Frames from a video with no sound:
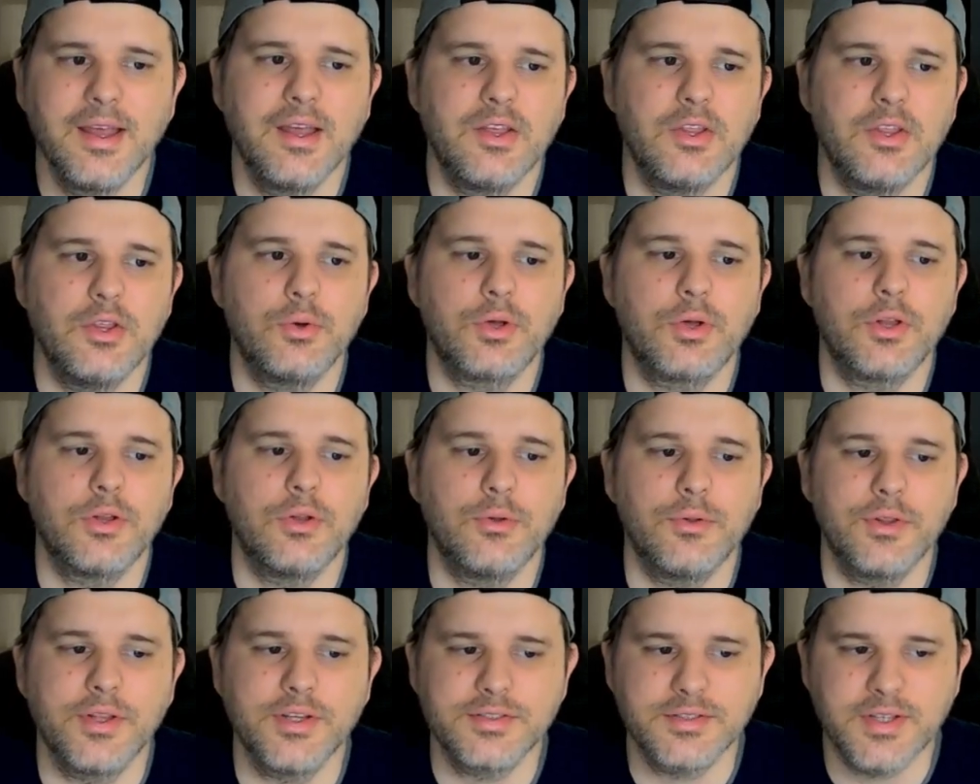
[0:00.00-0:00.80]
You could
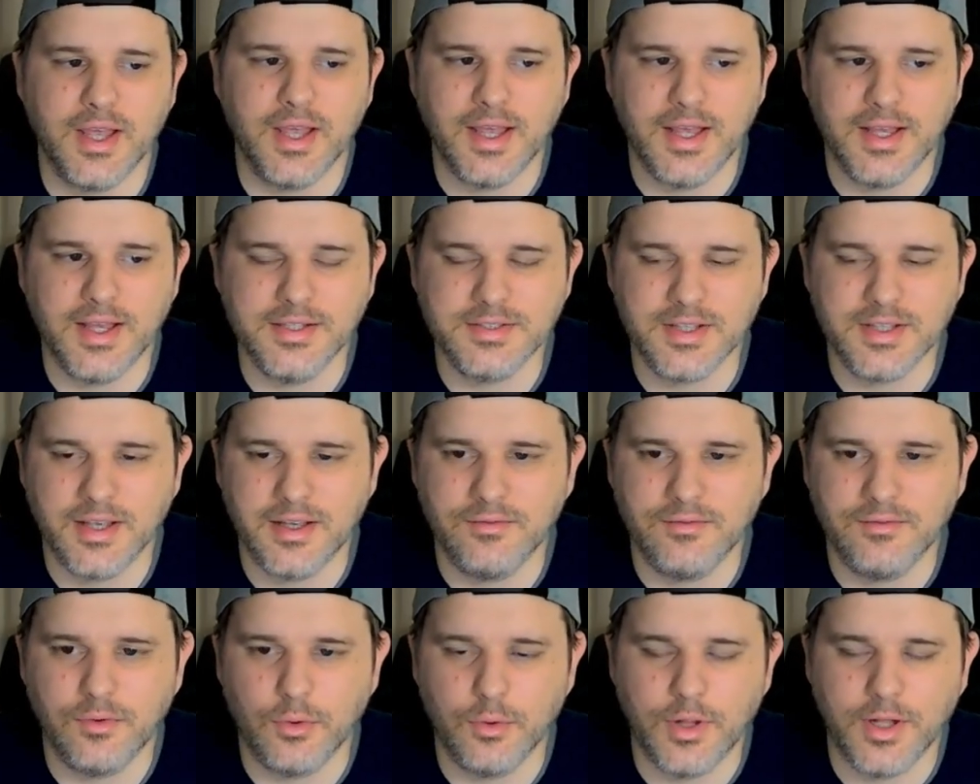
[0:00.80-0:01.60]
do this as a
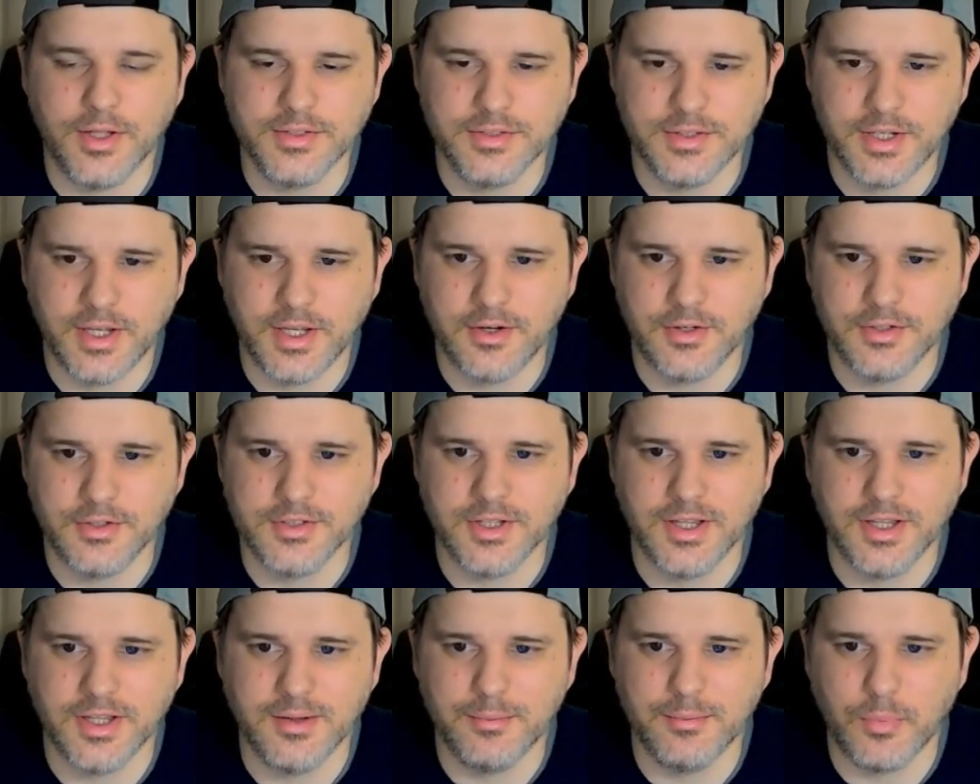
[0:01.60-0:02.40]
full-on standard
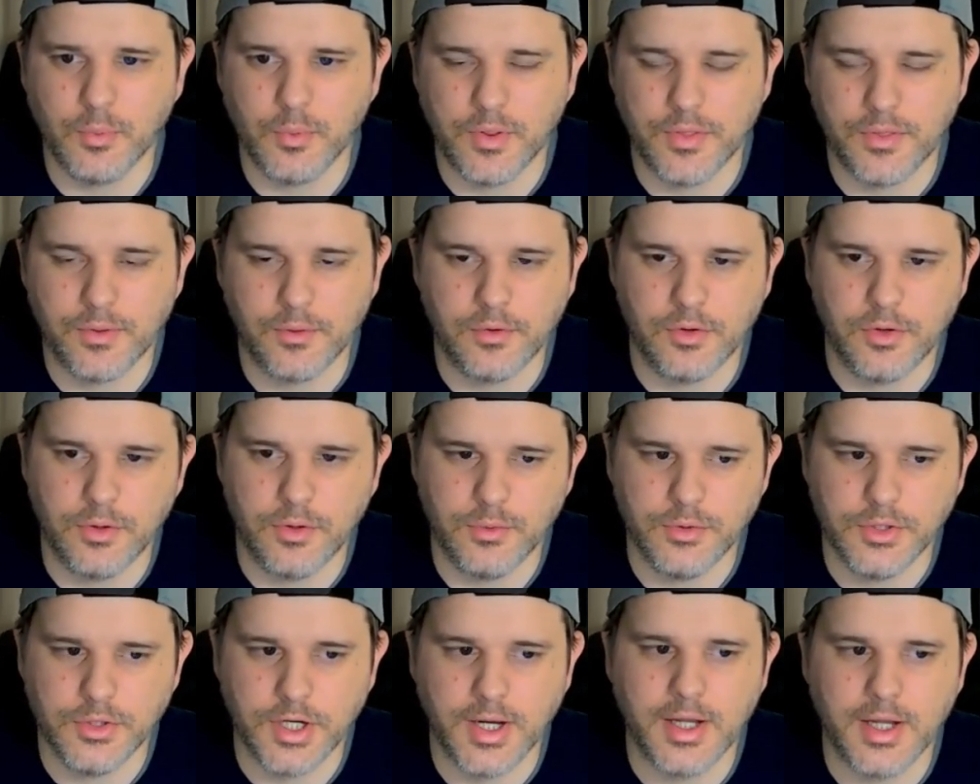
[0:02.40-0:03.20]
slip with
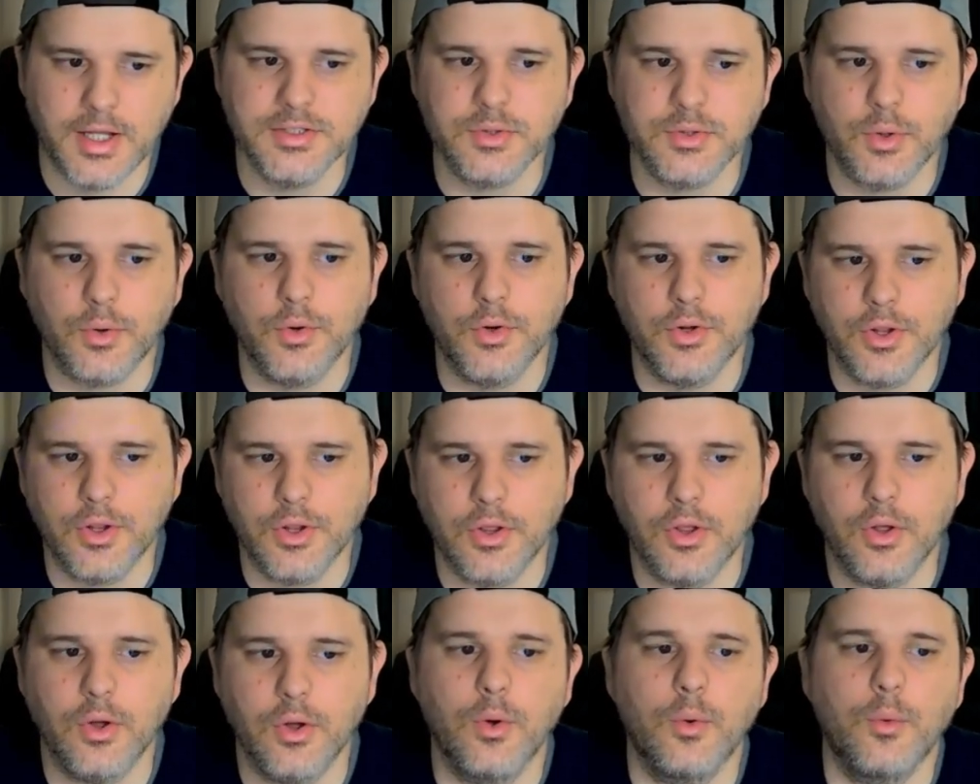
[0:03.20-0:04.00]
huge odds, or you
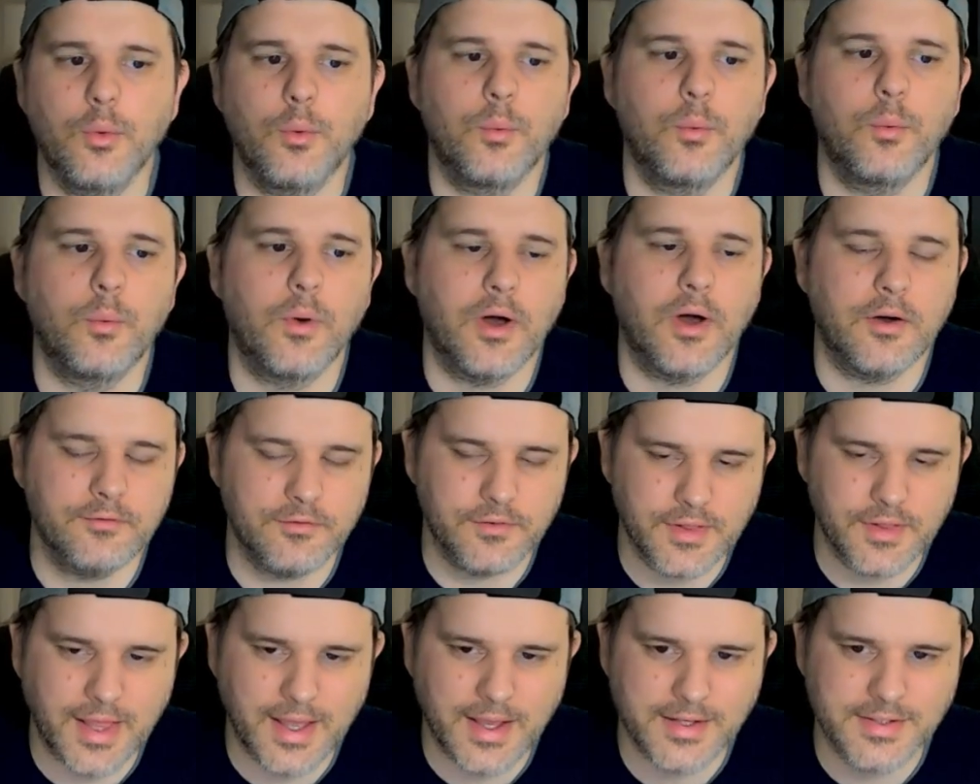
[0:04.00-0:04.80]
can go
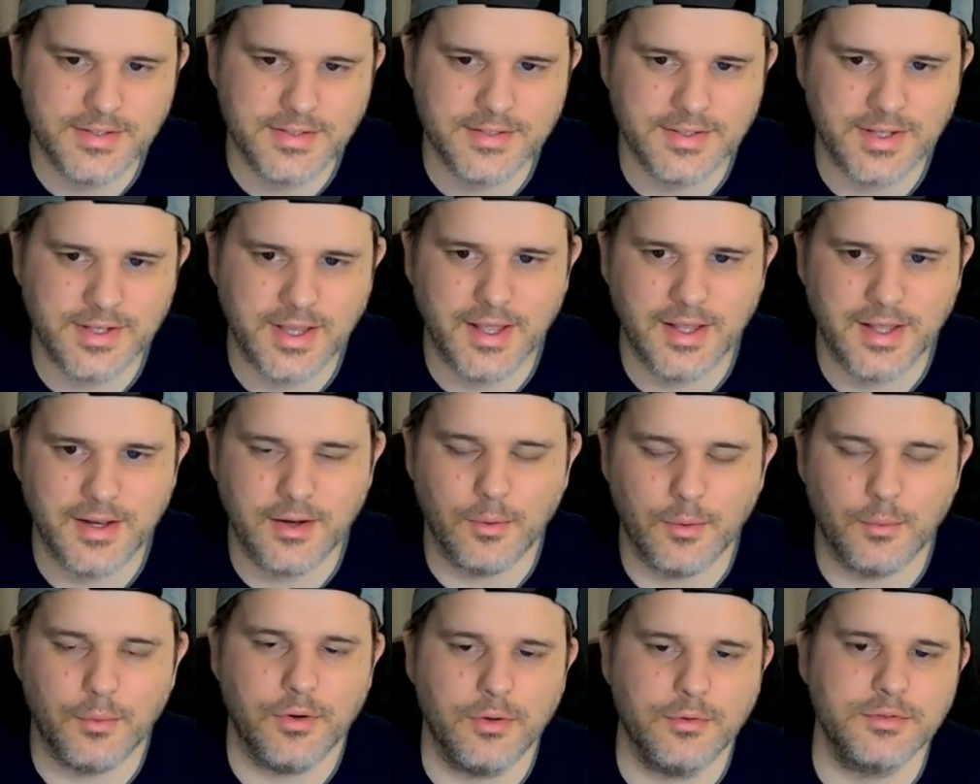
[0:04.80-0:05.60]
flex and
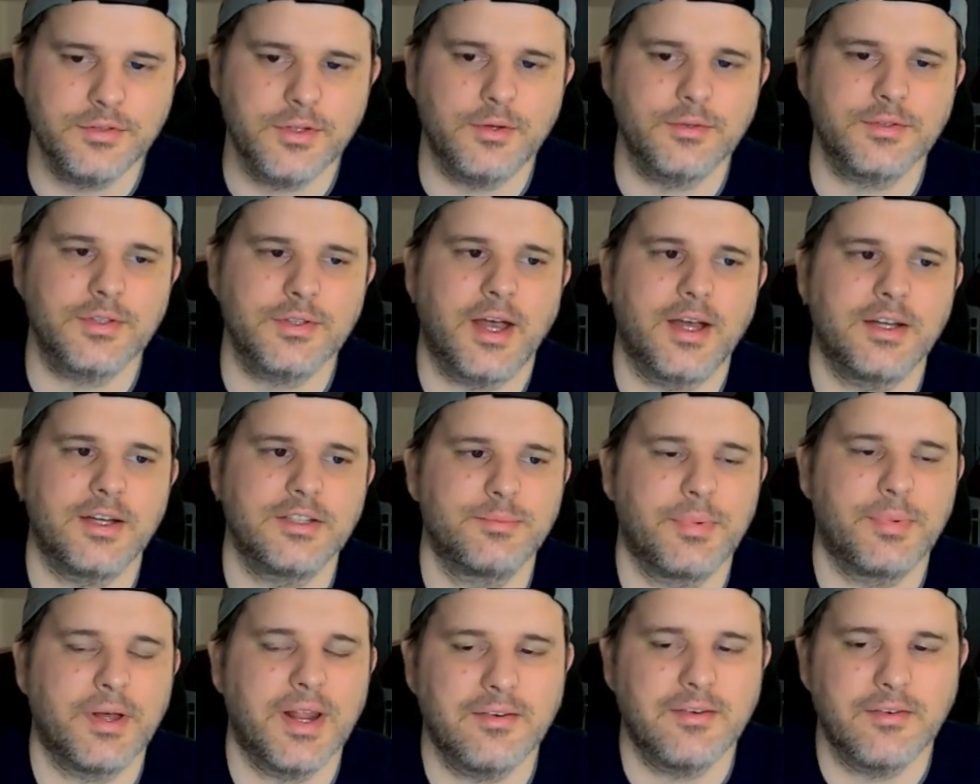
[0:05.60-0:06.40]
reduce those odds,
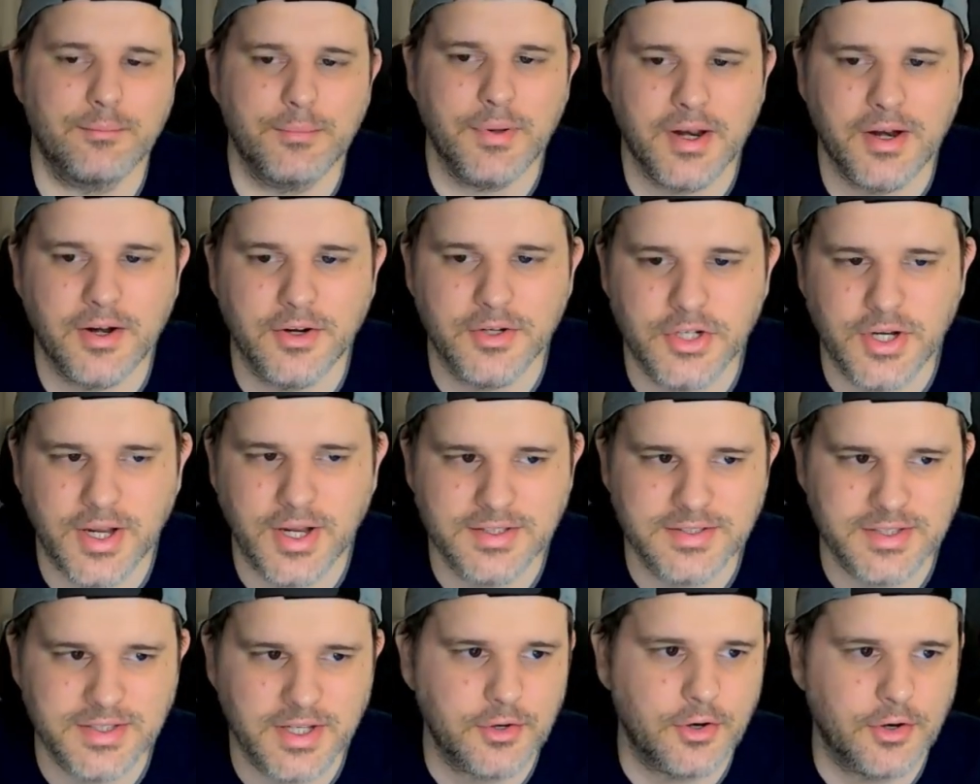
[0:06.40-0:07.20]
but have a better
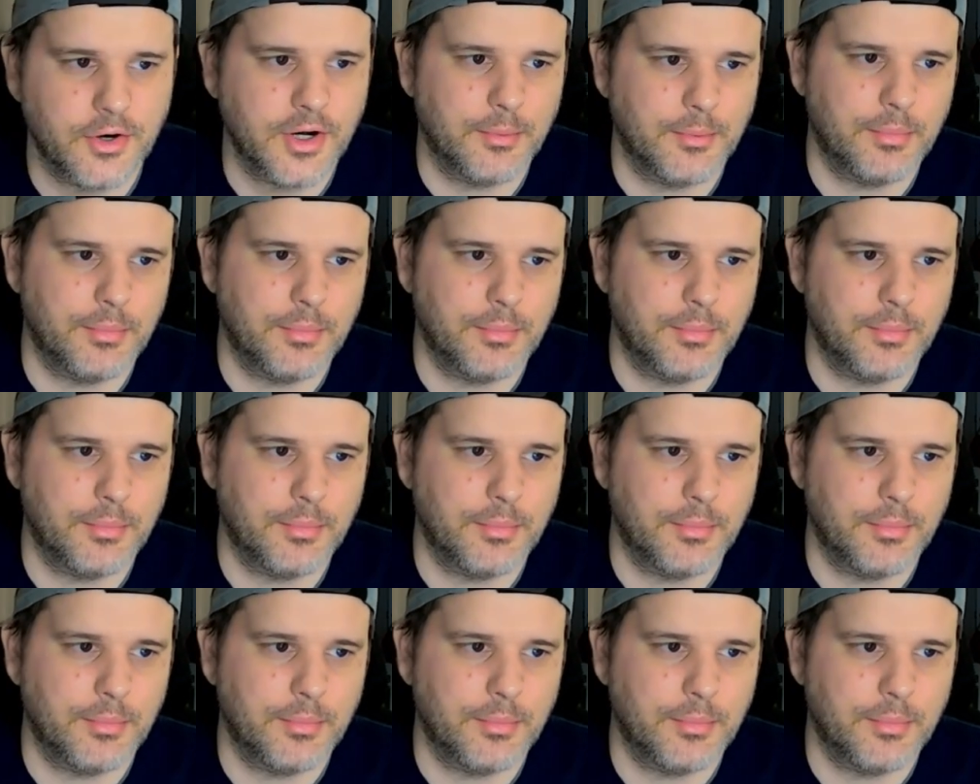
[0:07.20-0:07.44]
chance at turning a